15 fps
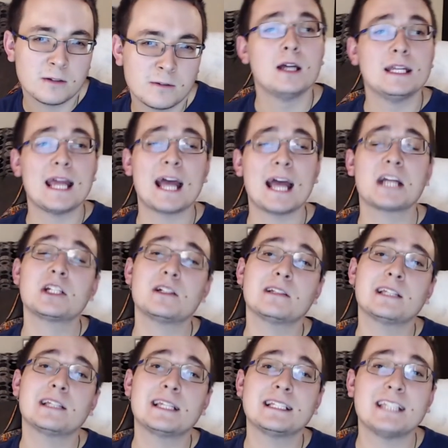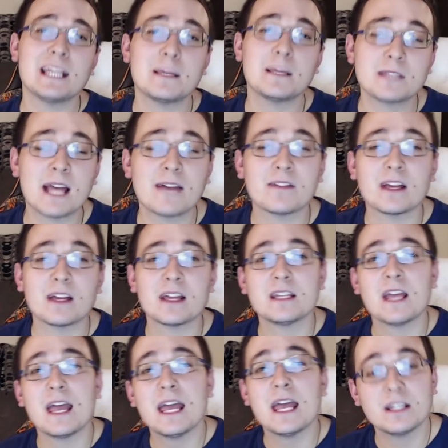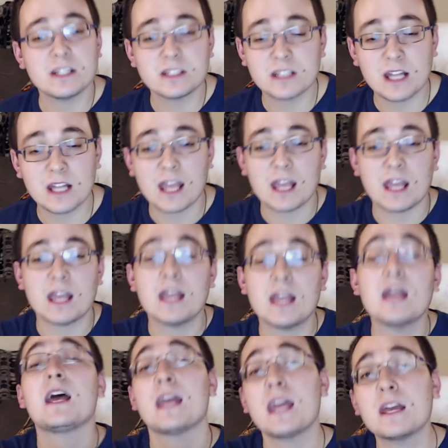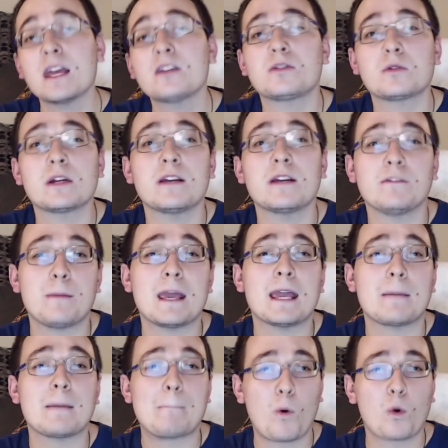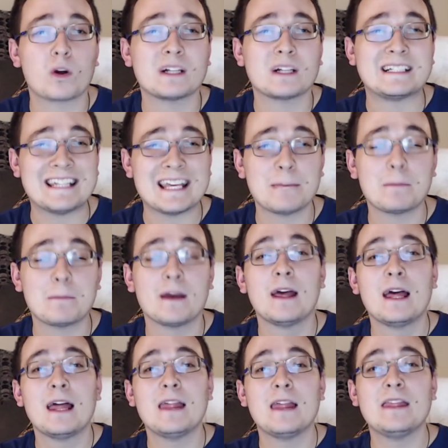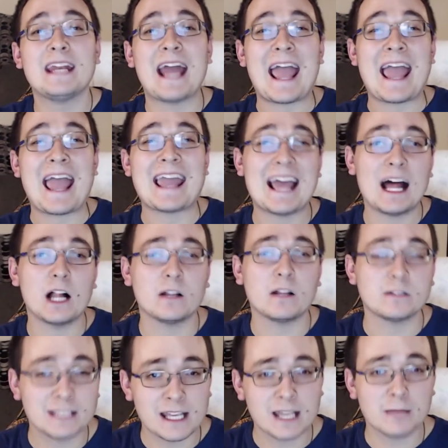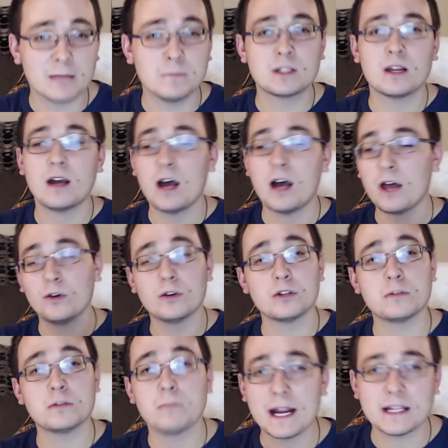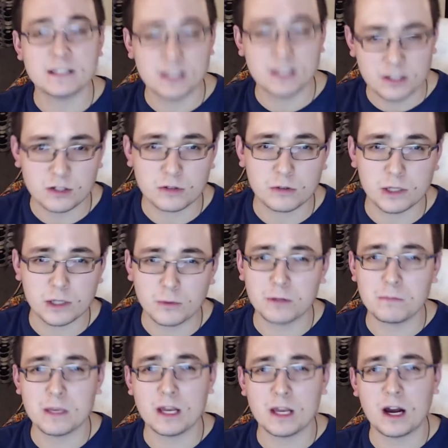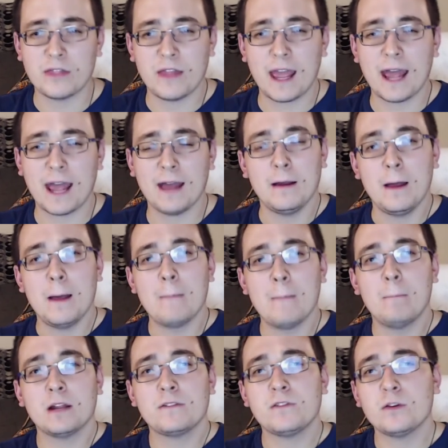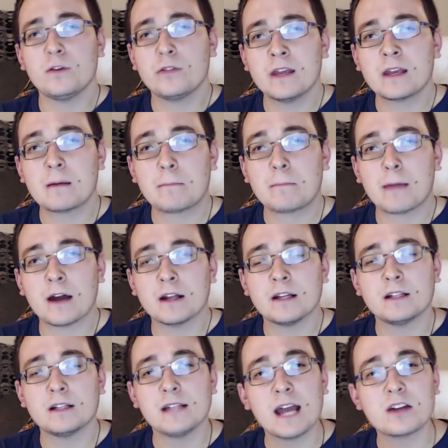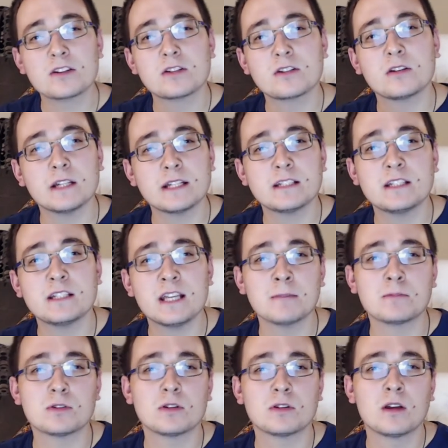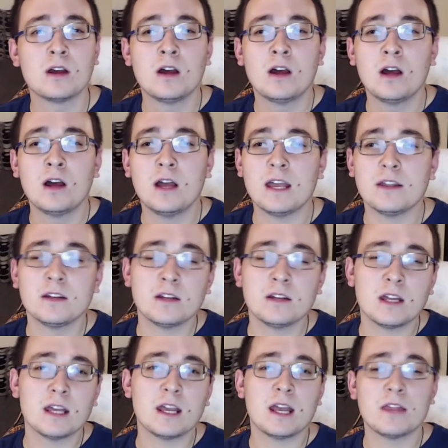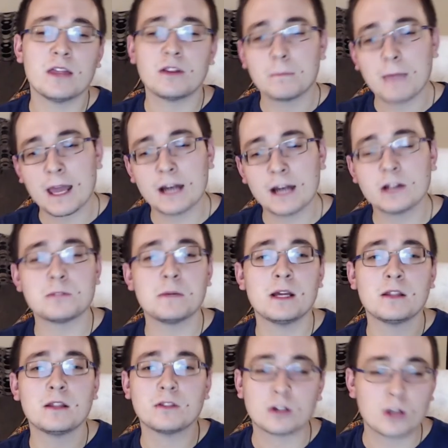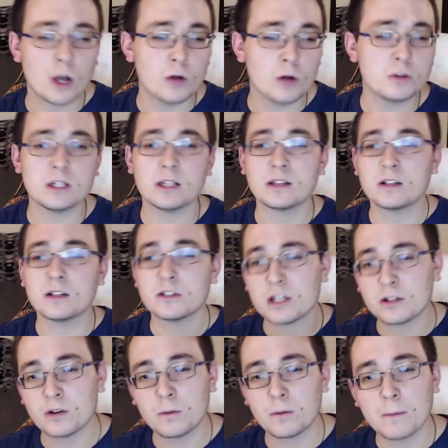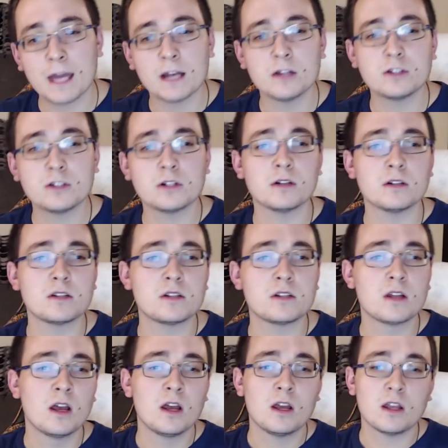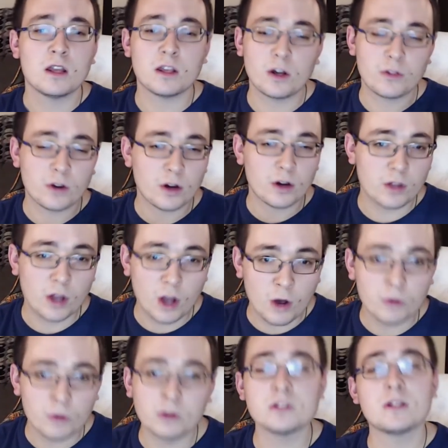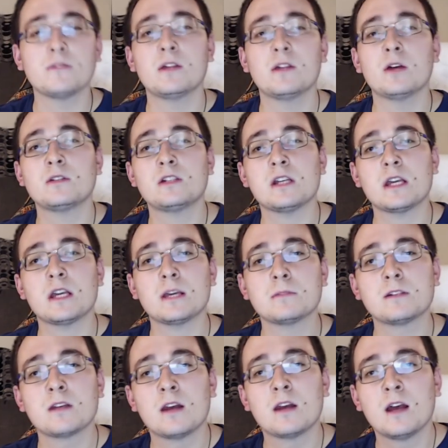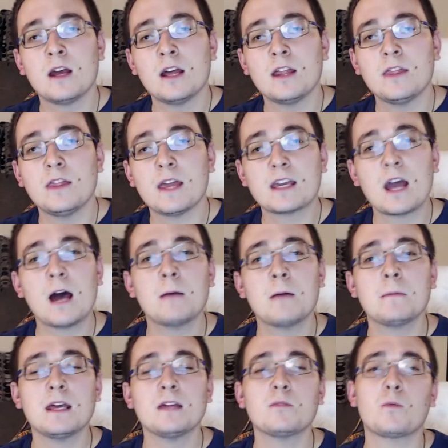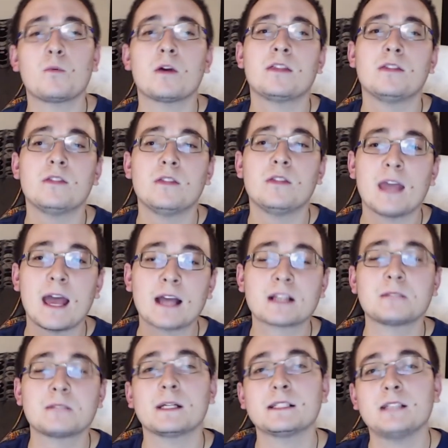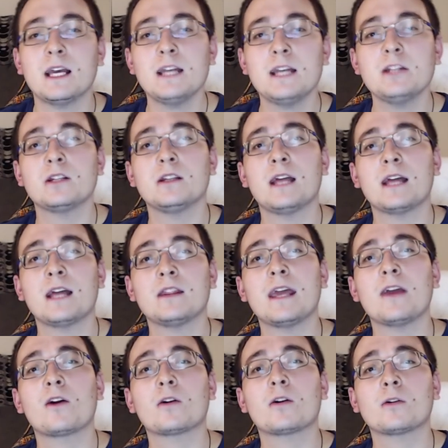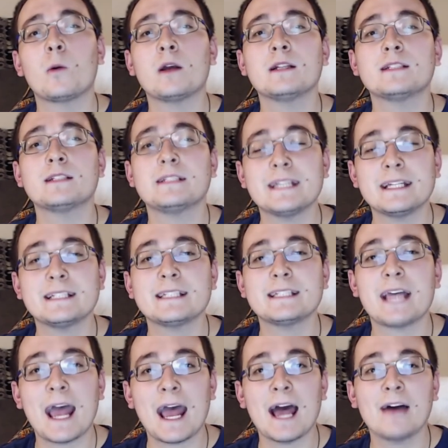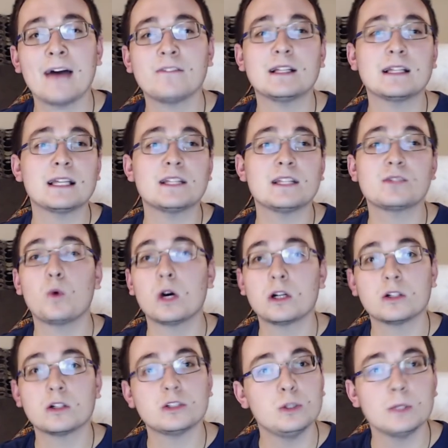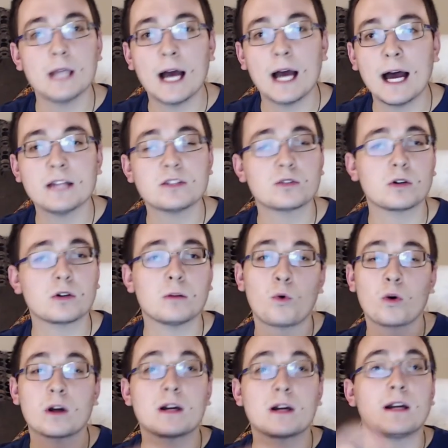National League teams have a history of being more deep than AL teams. Others might disagree with me on that. But if you think about it, National League teams and their management, their coaching, their general managers, you know, the owners of those teams, they come in with the expectation that they are going to need to have at least one or two guys or a more